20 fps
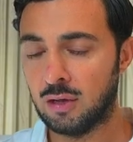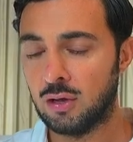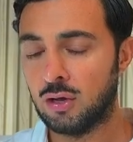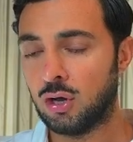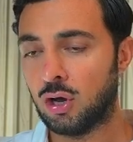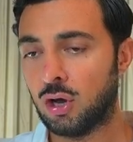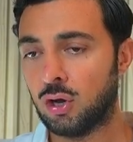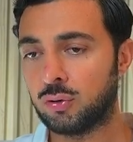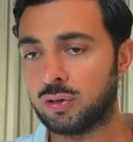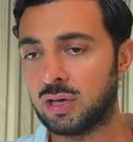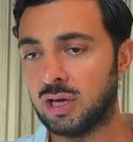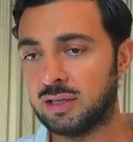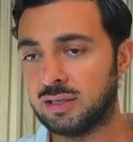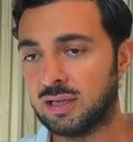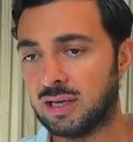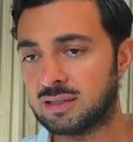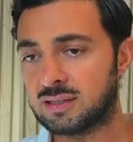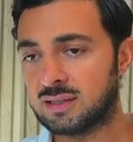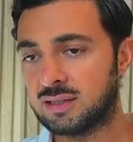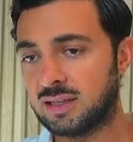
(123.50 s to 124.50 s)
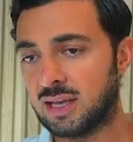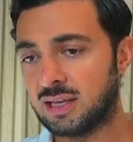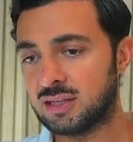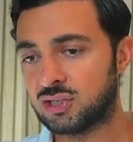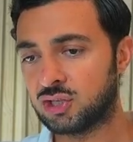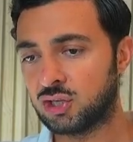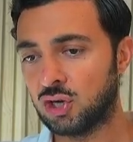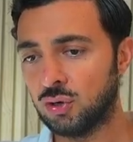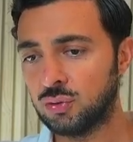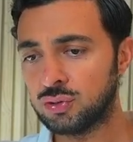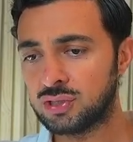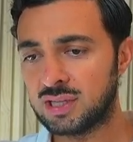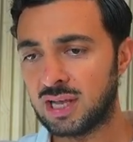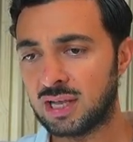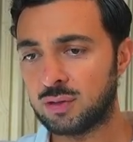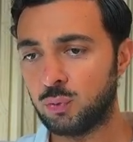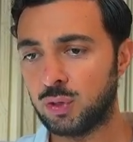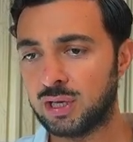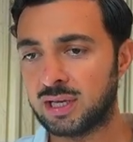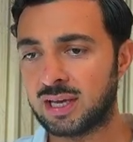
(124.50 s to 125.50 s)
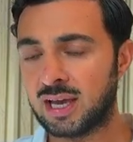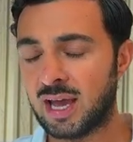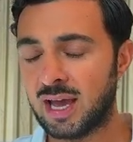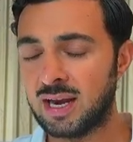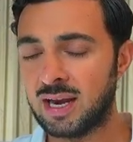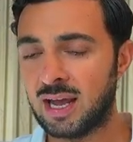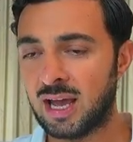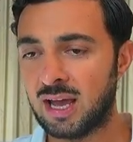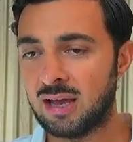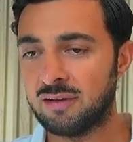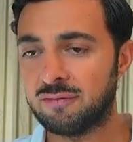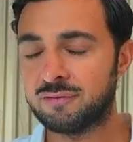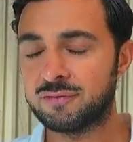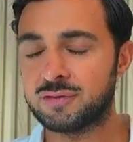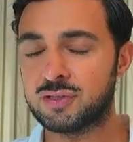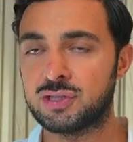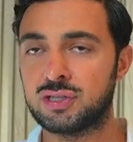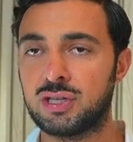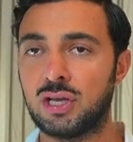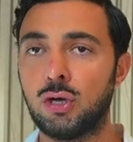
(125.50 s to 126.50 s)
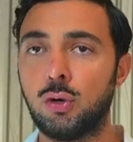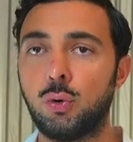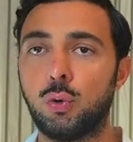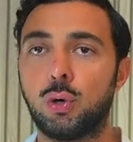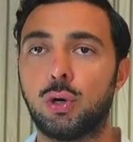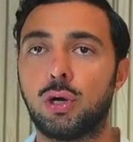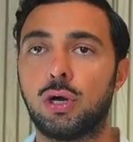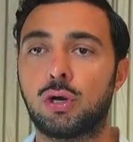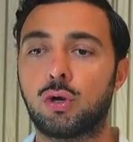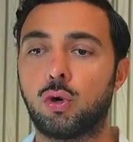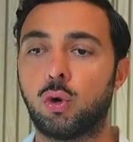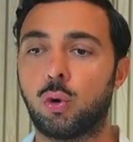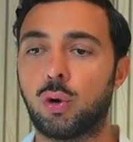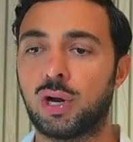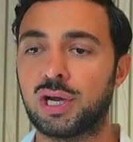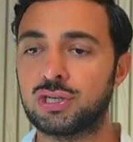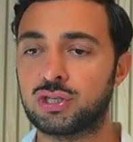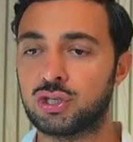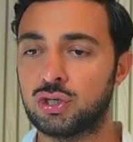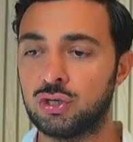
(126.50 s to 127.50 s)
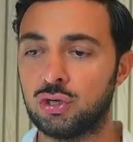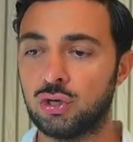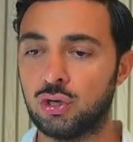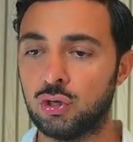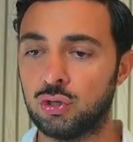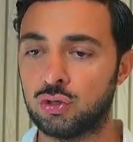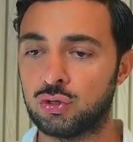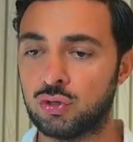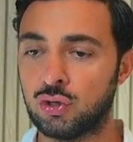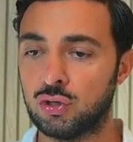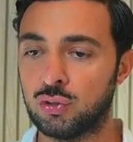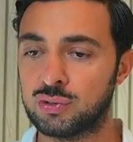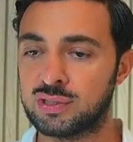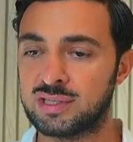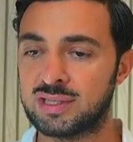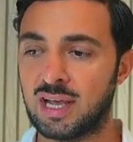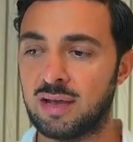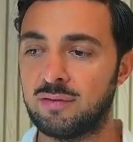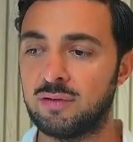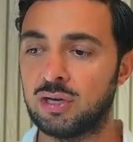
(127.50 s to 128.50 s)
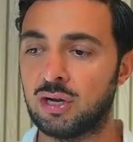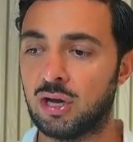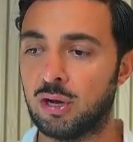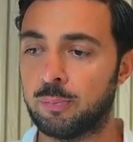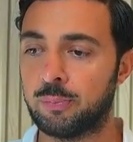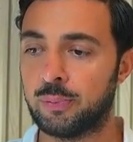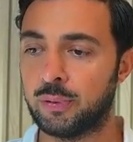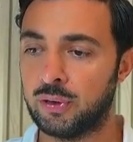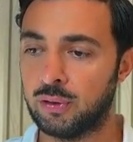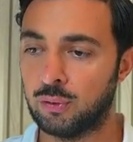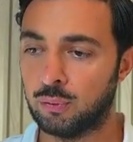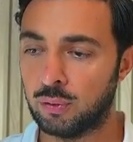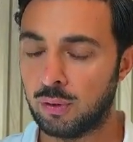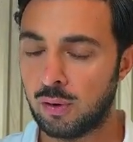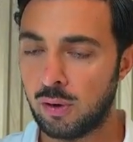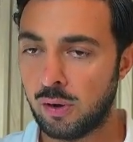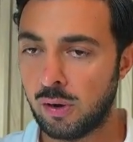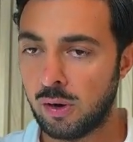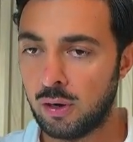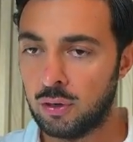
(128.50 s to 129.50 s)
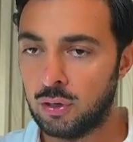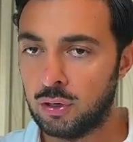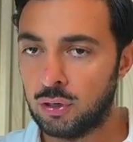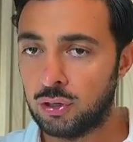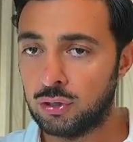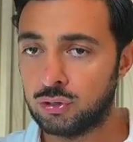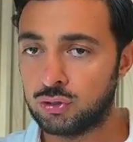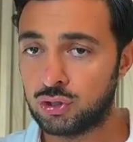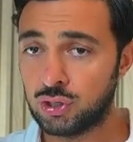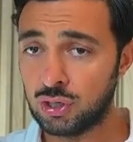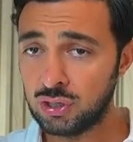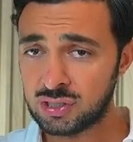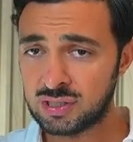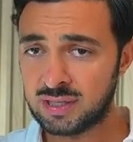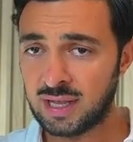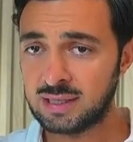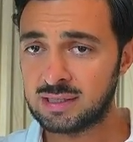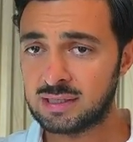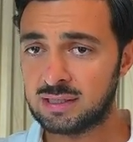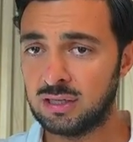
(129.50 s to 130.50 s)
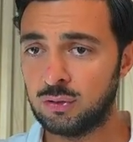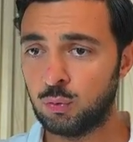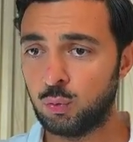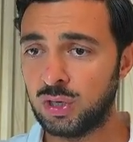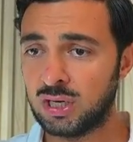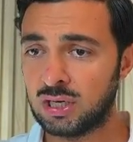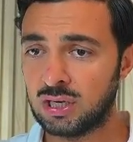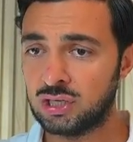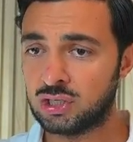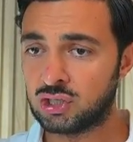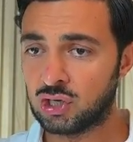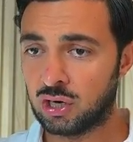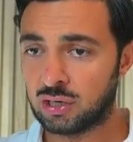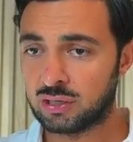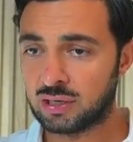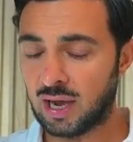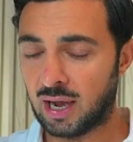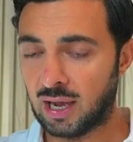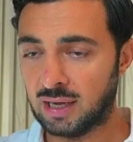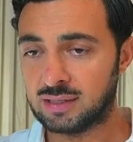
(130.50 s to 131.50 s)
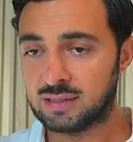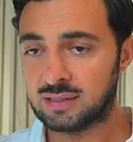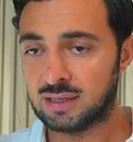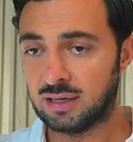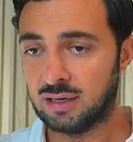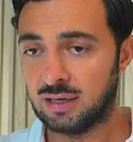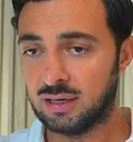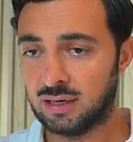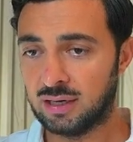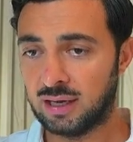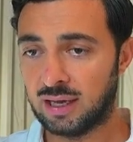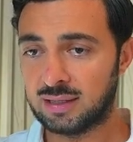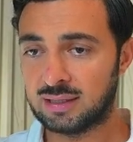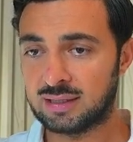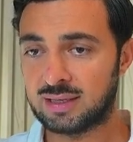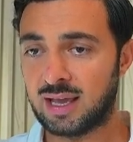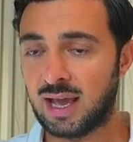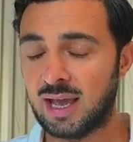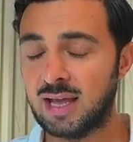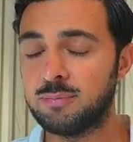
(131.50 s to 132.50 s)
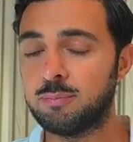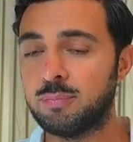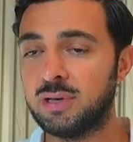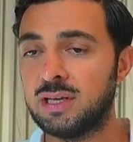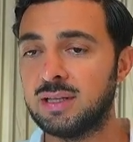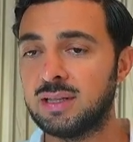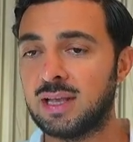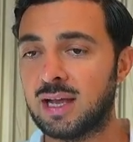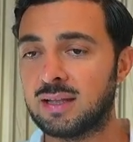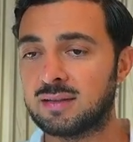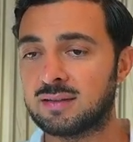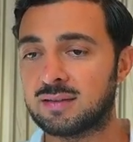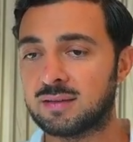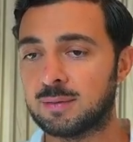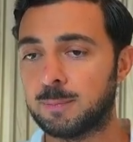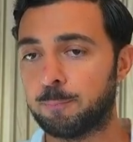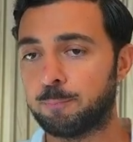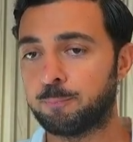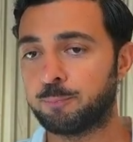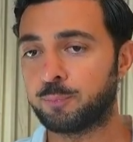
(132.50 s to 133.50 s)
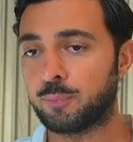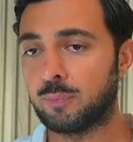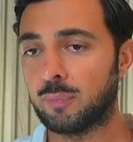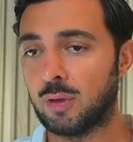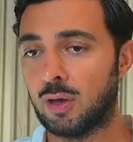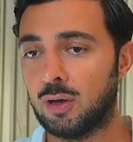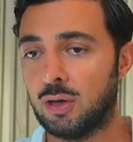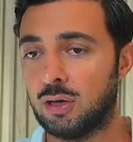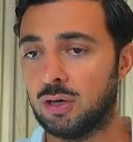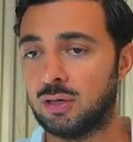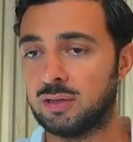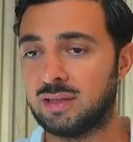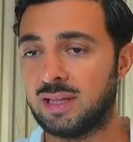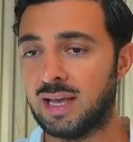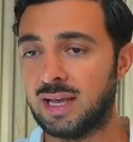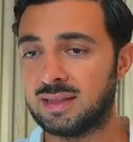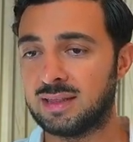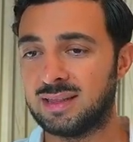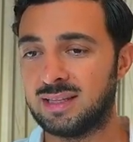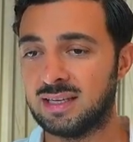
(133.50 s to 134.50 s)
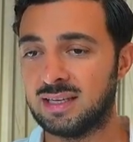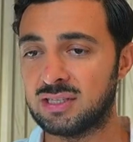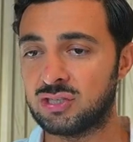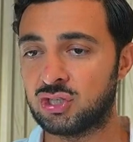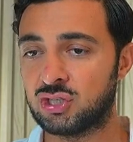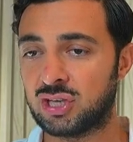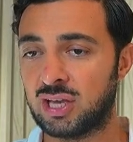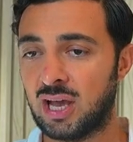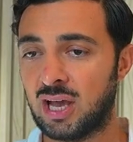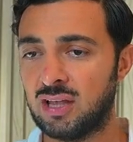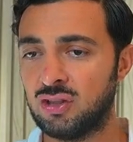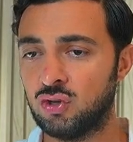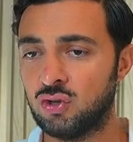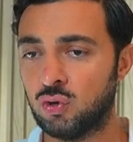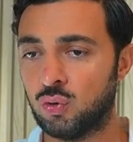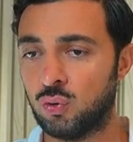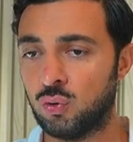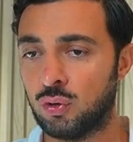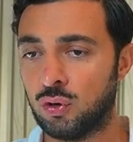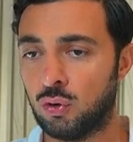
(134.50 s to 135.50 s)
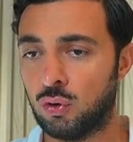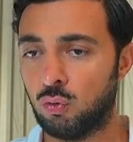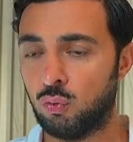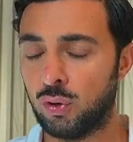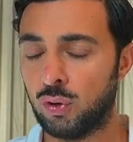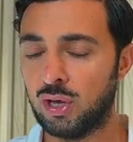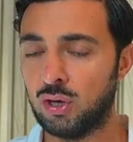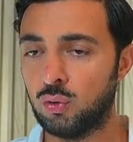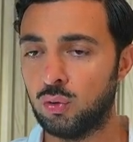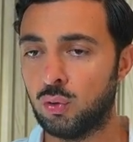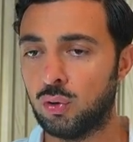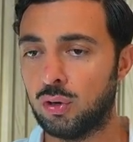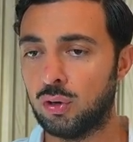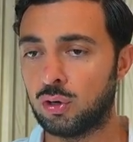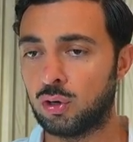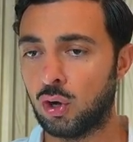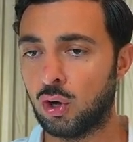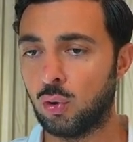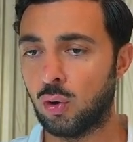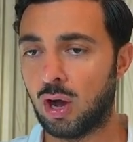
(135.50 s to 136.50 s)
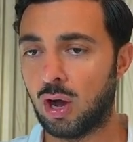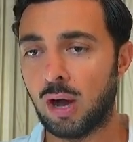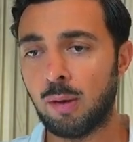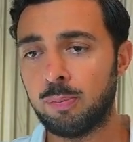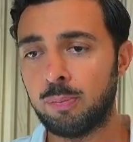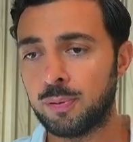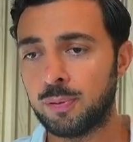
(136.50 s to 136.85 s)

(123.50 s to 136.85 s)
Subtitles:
Okay, that shows that we can have still a correction until 7 April. Just that's the weekly chart, guys. It can be that this candle will go up.